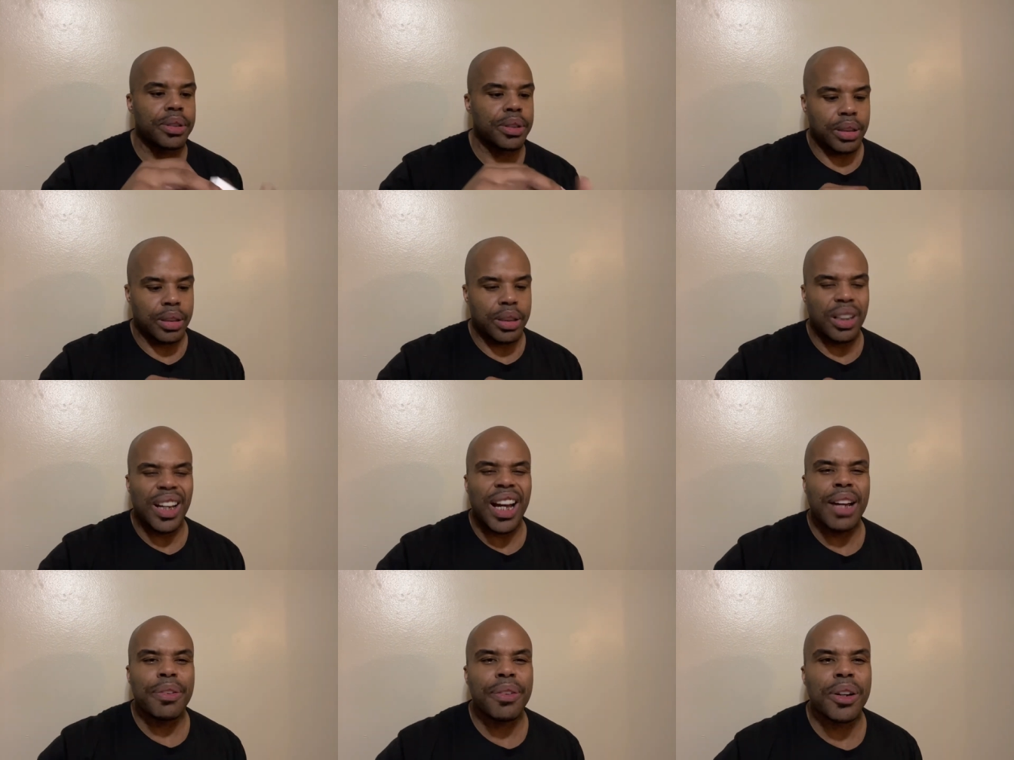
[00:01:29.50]
You know,
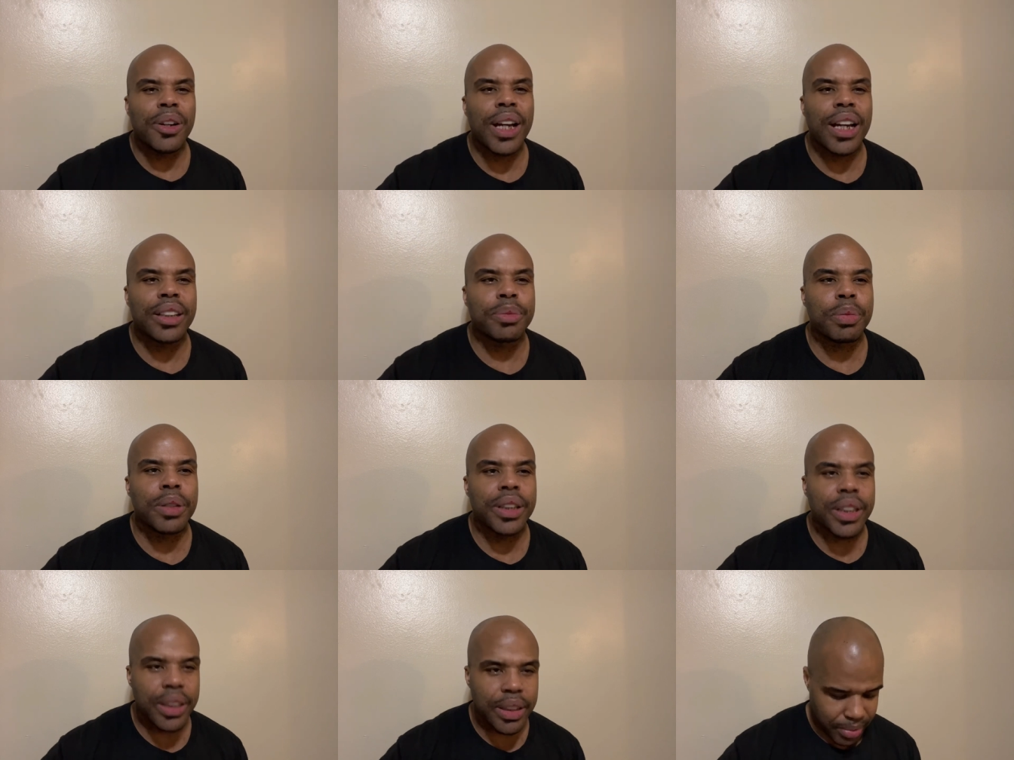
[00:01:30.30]
iPhone has
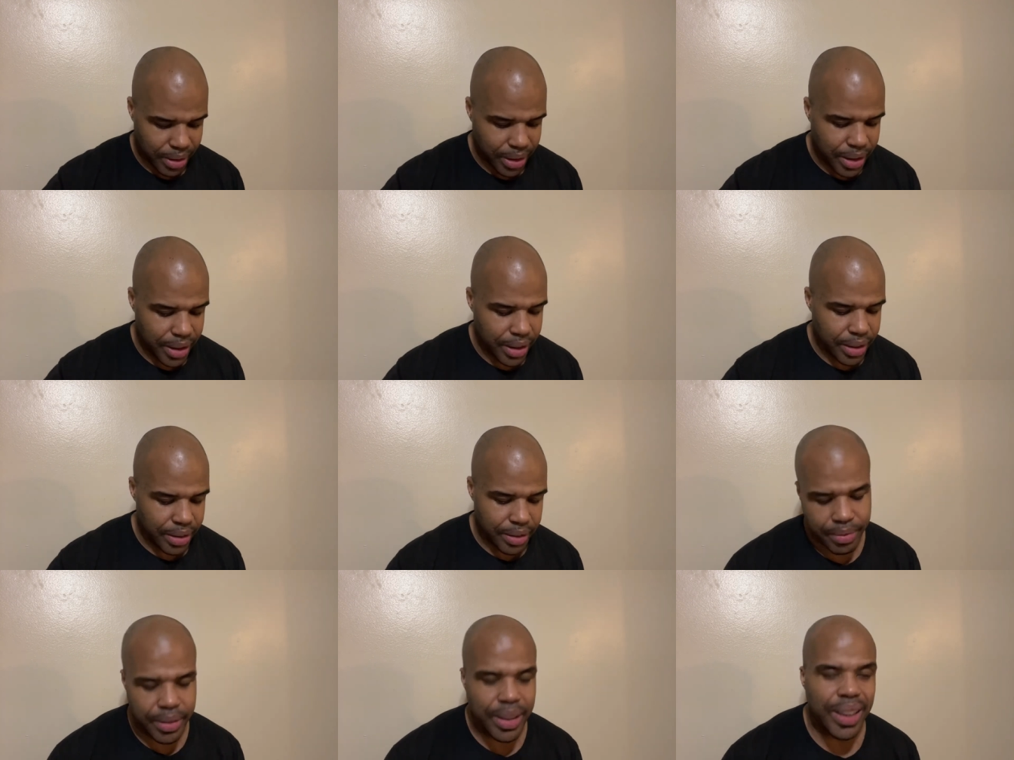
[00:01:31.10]
pretty good
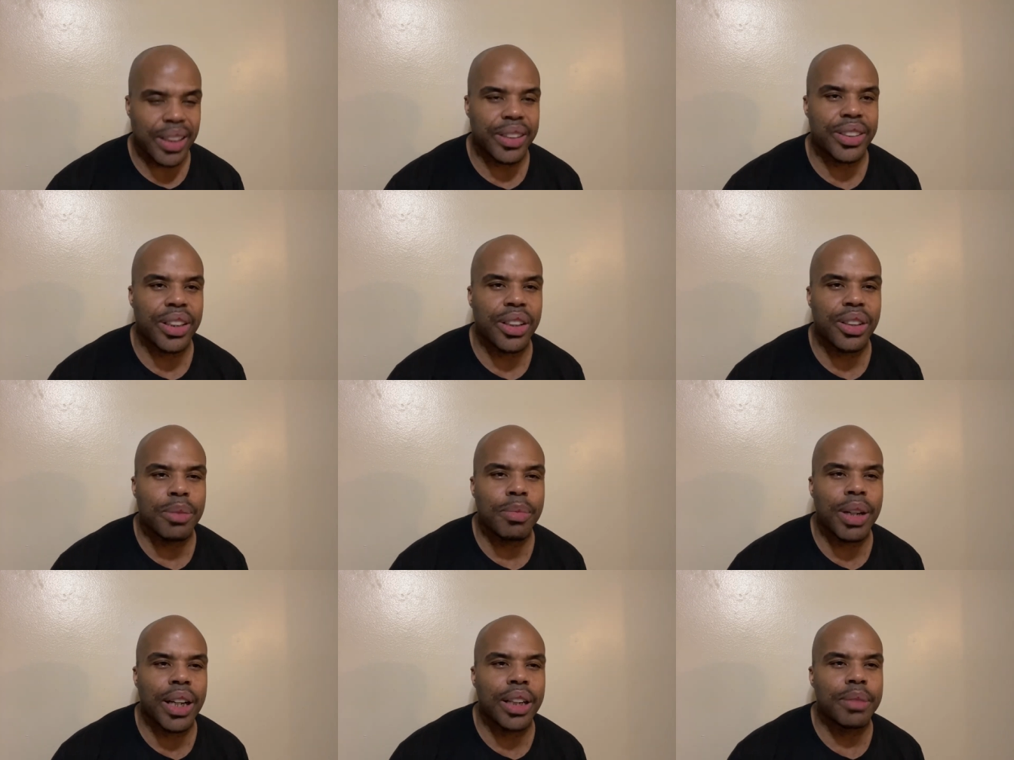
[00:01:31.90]
internal
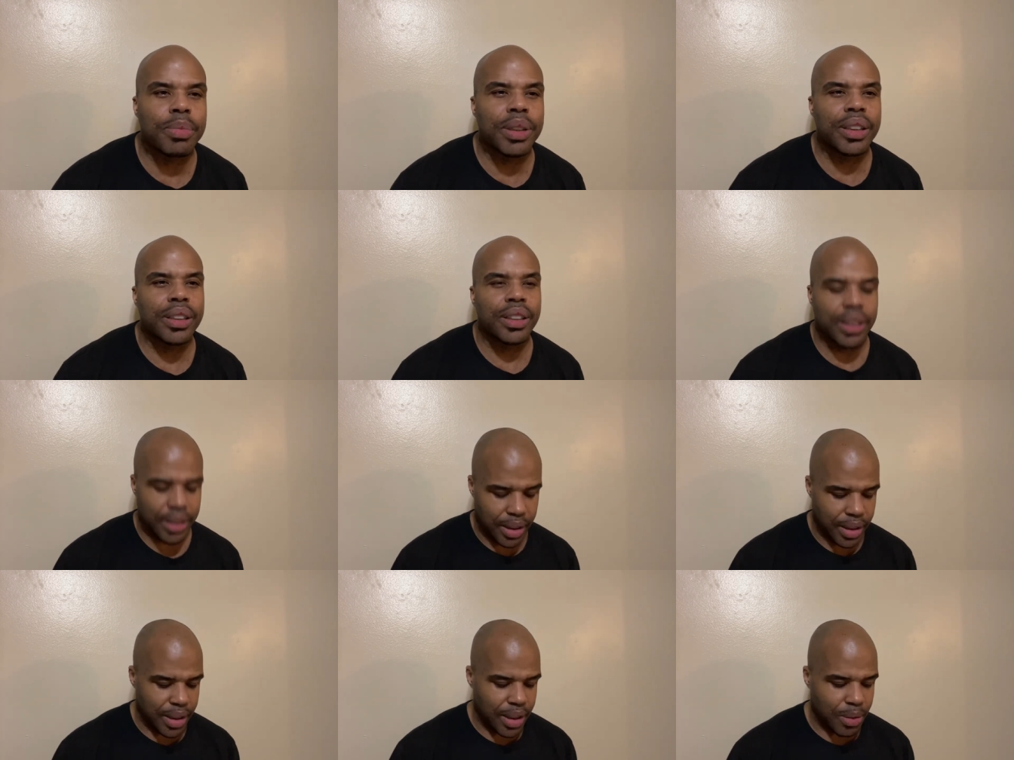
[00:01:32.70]
mic, but
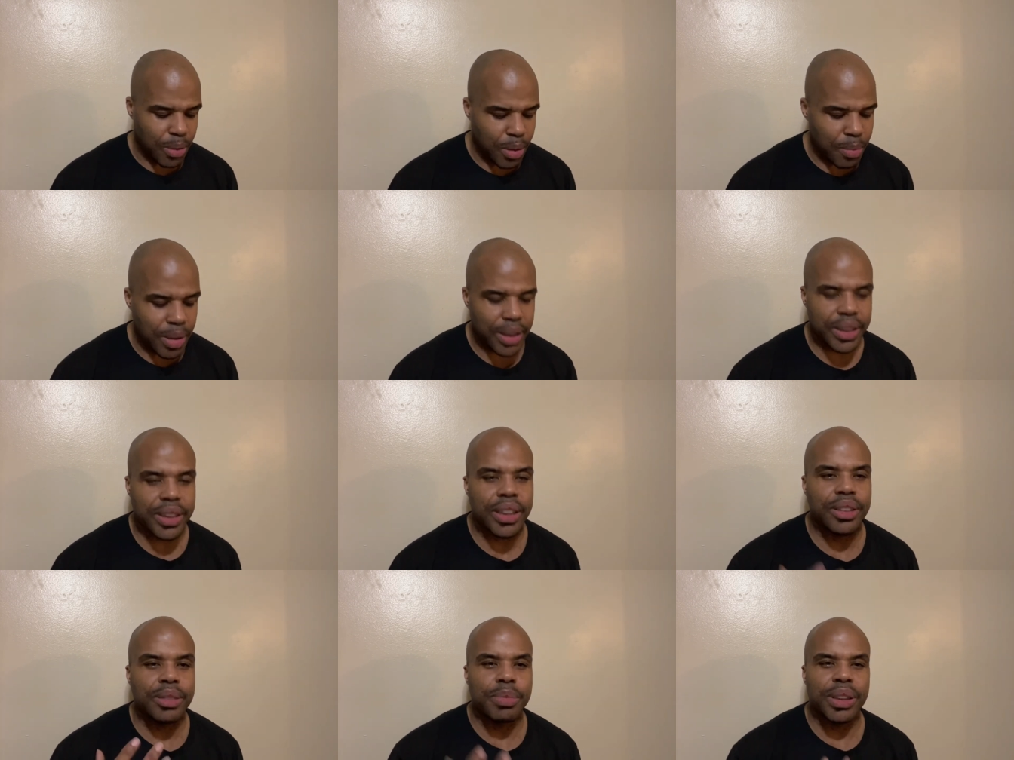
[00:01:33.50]
I want my
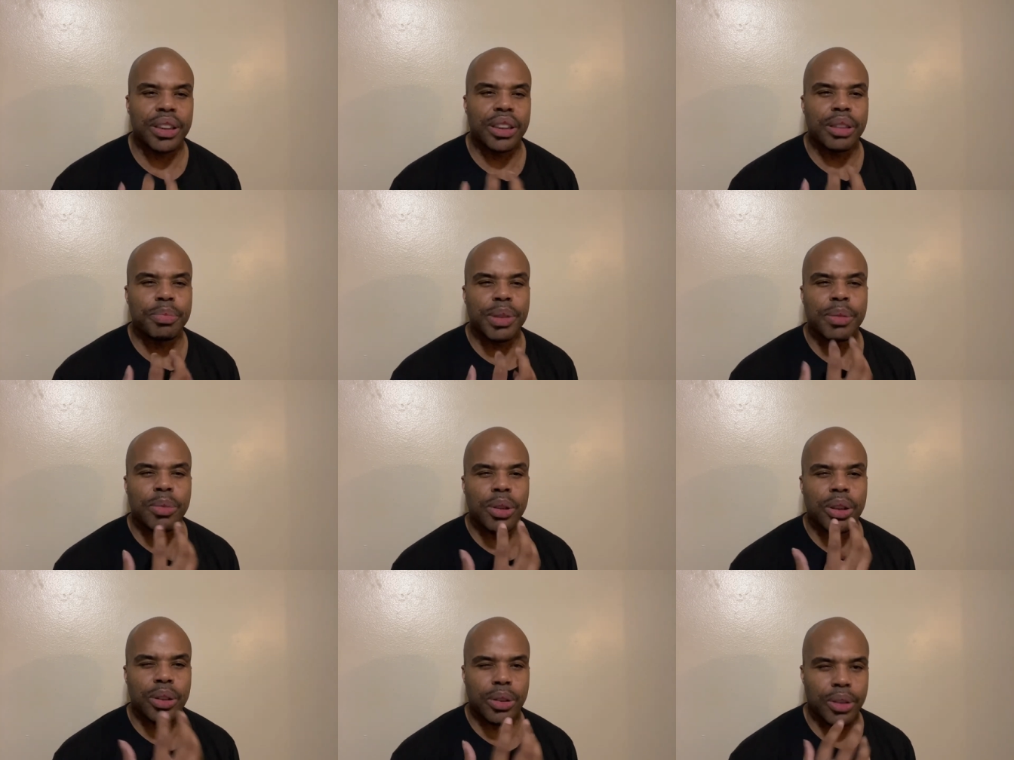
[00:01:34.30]
stuff to be a little bit
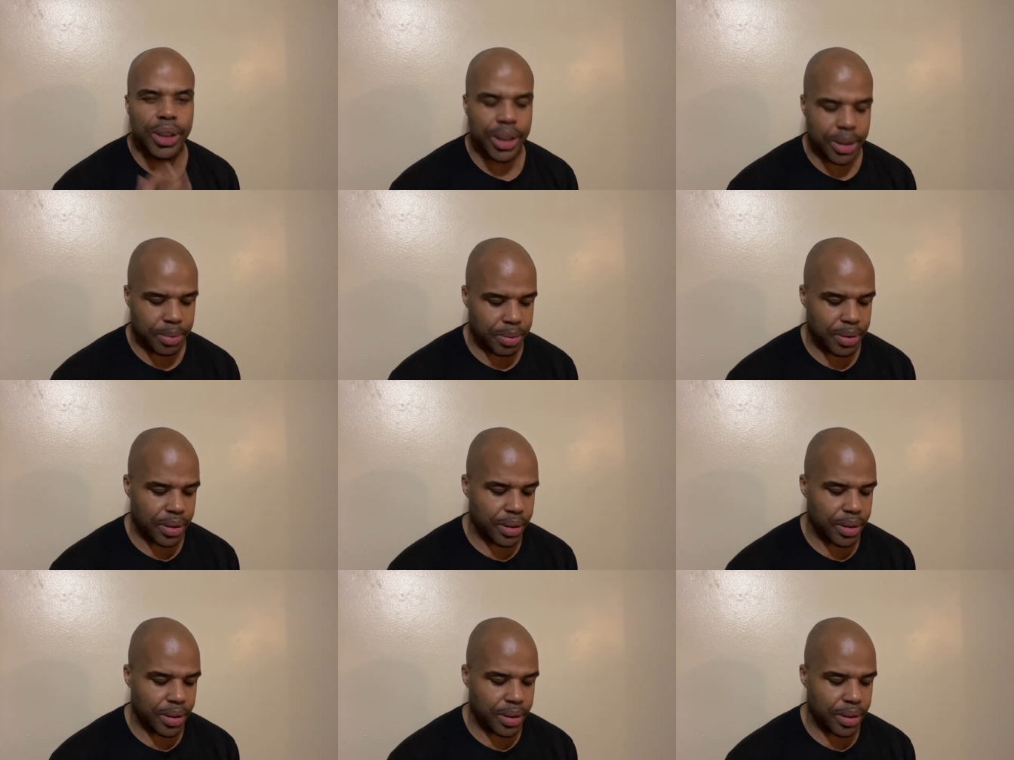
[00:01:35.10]
more crisp.